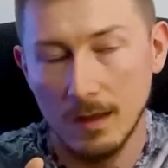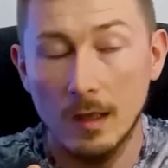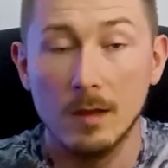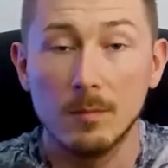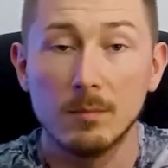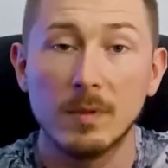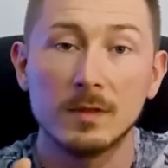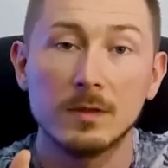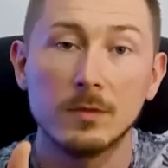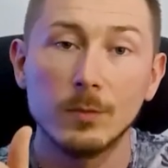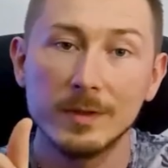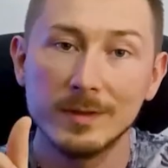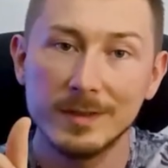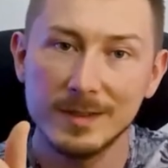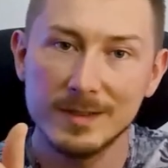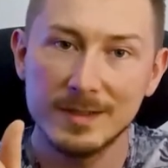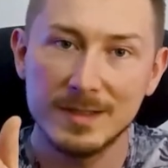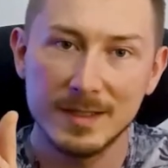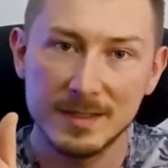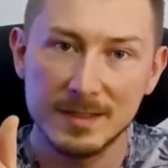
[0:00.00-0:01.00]
But what
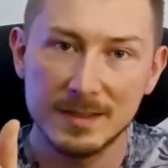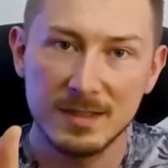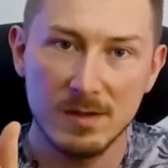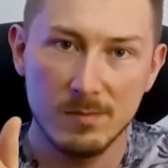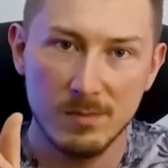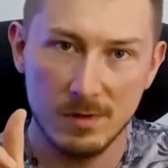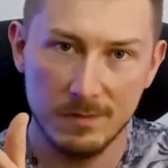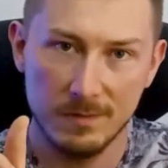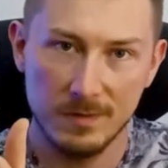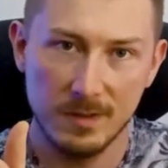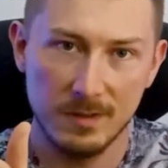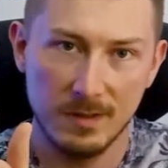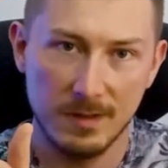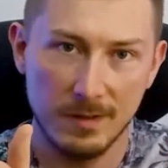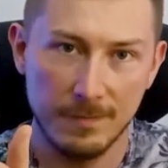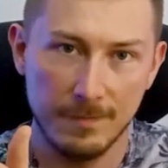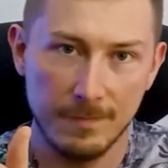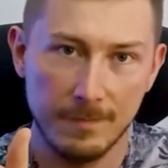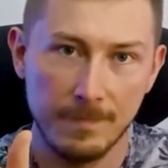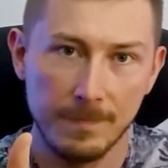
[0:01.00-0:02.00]
is the stem of the
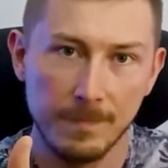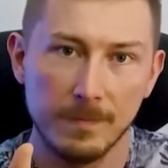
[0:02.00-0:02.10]
noun?